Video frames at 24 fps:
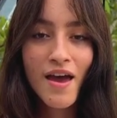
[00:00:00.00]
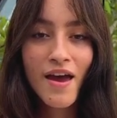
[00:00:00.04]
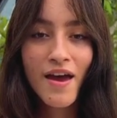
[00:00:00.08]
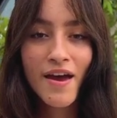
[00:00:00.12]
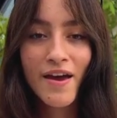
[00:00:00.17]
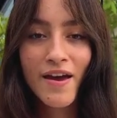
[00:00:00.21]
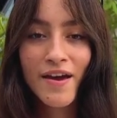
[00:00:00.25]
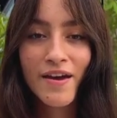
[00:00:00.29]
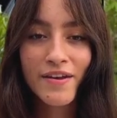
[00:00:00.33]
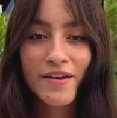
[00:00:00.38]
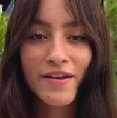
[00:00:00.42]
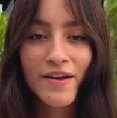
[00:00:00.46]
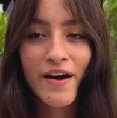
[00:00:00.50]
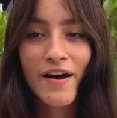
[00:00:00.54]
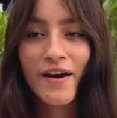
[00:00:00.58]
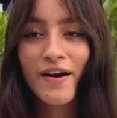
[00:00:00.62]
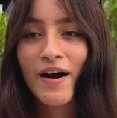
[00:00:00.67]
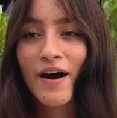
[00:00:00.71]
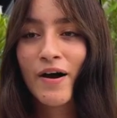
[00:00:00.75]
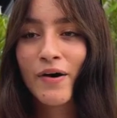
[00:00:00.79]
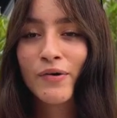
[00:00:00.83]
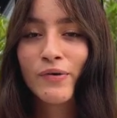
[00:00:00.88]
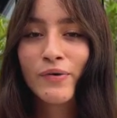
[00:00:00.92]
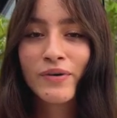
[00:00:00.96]
and
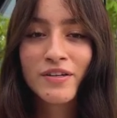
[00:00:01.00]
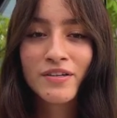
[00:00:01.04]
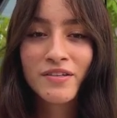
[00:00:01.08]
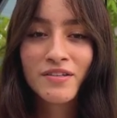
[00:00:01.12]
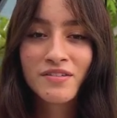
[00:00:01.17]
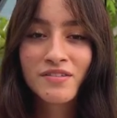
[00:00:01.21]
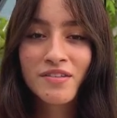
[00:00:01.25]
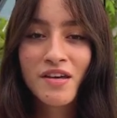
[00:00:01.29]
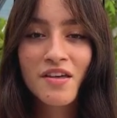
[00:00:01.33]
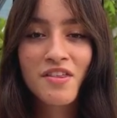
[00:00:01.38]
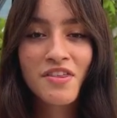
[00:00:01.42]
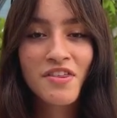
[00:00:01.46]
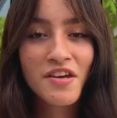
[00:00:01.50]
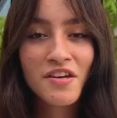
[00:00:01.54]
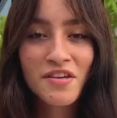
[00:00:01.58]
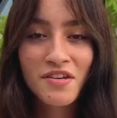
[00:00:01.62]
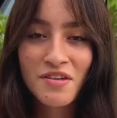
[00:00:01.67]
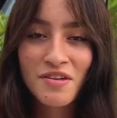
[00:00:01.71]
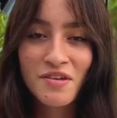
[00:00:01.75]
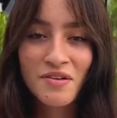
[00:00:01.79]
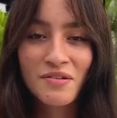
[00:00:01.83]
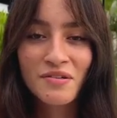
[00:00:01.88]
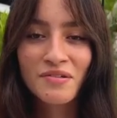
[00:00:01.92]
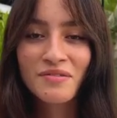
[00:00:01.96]
I wanted to say
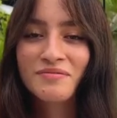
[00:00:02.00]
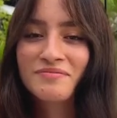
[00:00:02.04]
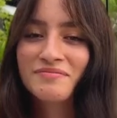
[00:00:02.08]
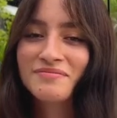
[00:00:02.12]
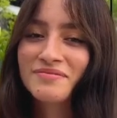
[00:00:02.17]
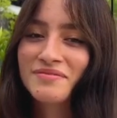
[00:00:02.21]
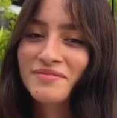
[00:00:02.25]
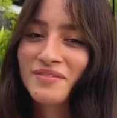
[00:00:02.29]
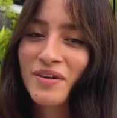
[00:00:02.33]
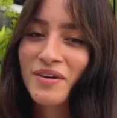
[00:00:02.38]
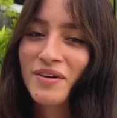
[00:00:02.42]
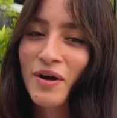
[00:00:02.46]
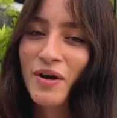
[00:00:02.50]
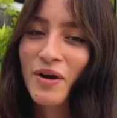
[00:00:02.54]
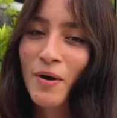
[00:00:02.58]
thank you.